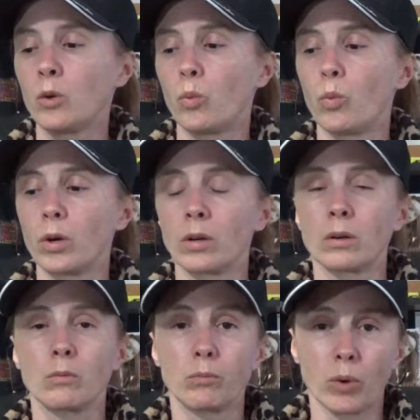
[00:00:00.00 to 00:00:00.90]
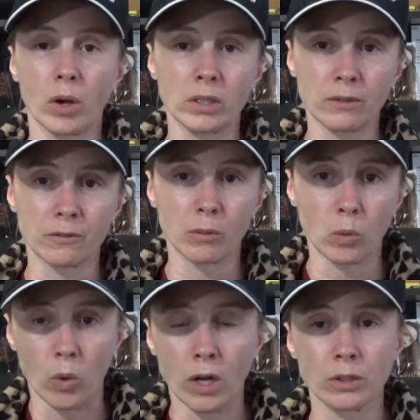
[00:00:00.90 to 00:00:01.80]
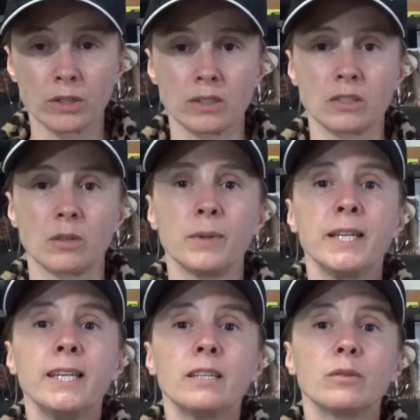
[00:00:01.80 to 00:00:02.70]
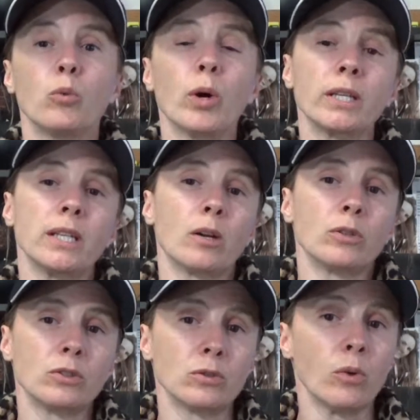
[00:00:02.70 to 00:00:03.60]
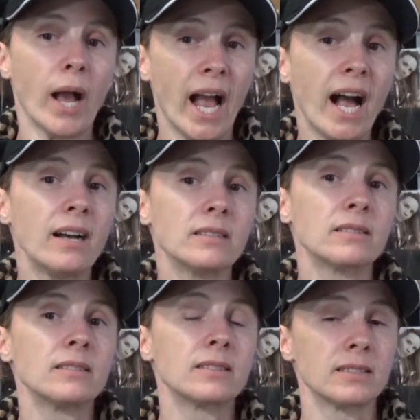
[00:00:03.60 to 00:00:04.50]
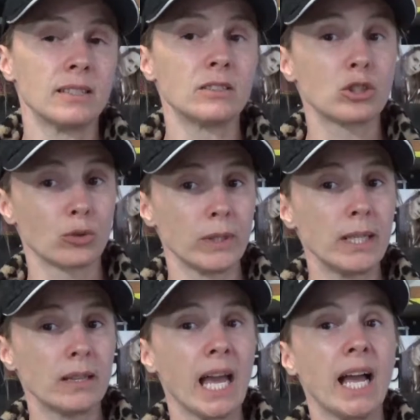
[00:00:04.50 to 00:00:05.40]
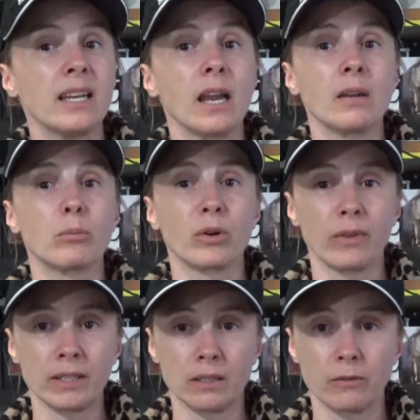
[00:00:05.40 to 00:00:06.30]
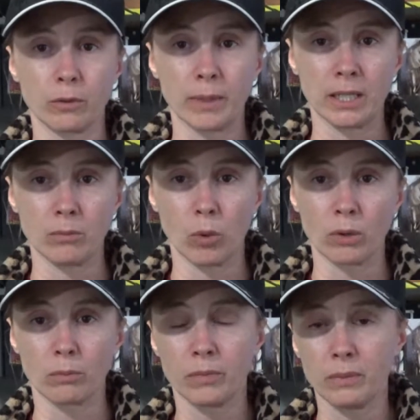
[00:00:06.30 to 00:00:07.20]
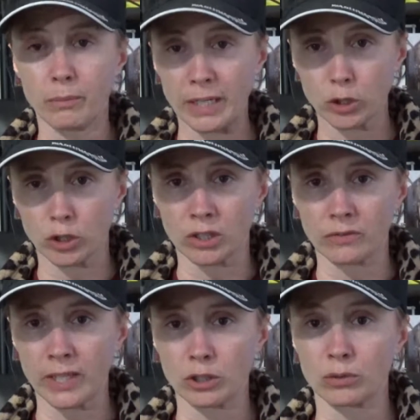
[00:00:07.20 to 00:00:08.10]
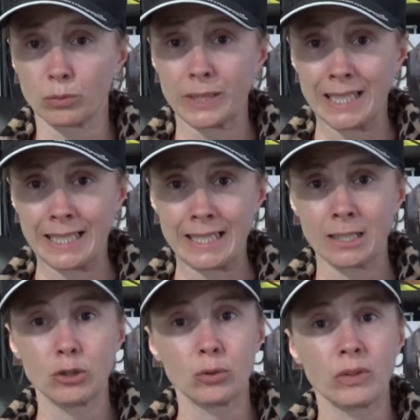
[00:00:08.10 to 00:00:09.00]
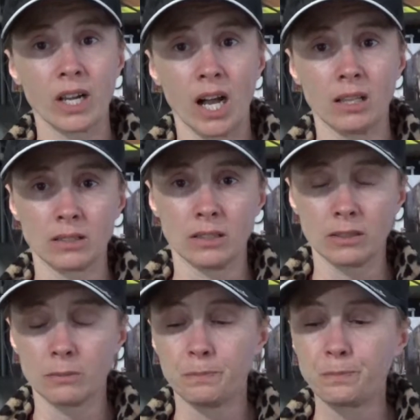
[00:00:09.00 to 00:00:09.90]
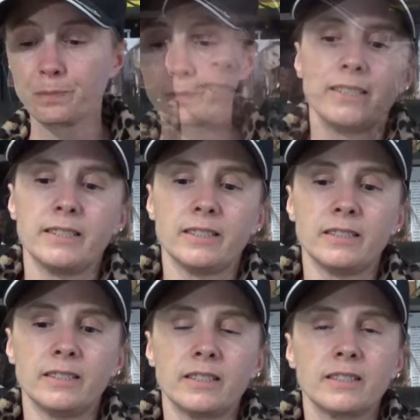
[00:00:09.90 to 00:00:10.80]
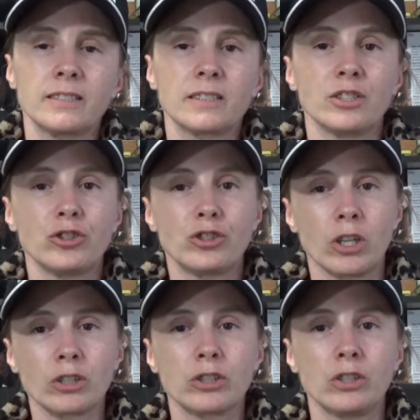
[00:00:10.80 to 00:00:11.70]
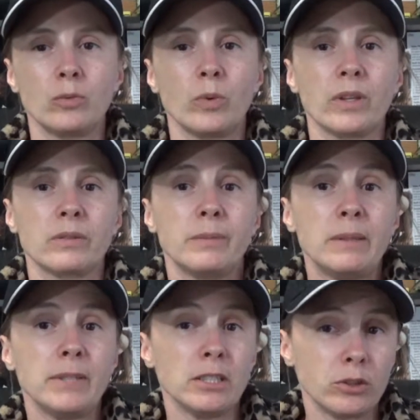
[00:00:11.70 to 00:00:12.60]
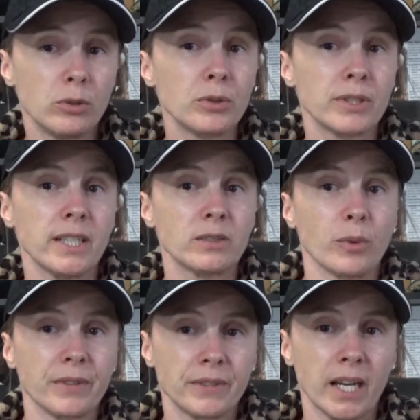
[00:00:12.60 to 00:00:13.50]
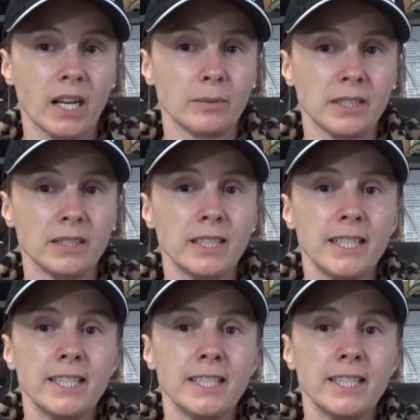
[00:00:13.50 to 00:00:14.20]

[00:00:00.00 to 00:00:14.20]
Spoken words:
were brought in from the water system. The Milwaukee County Zoo has since treated that and prevented from any more bacterial infections from getting into the colonies. In conjunction with maybe Tuesdays with Tommy,